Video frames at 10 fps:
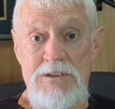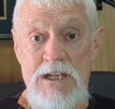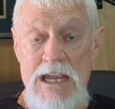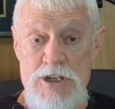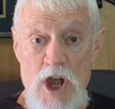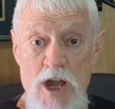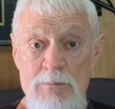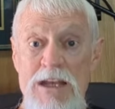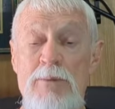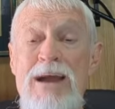He taught
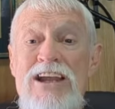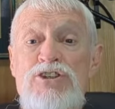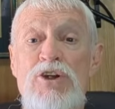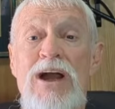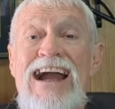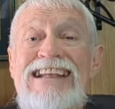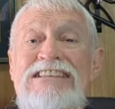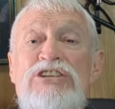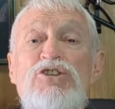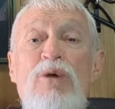me to make sure I
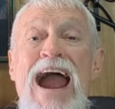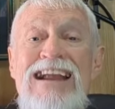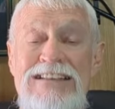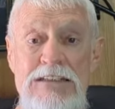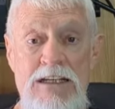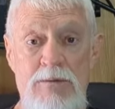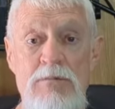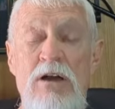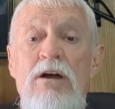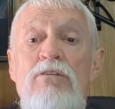distracted him
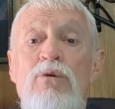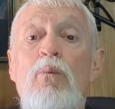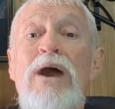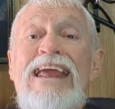from what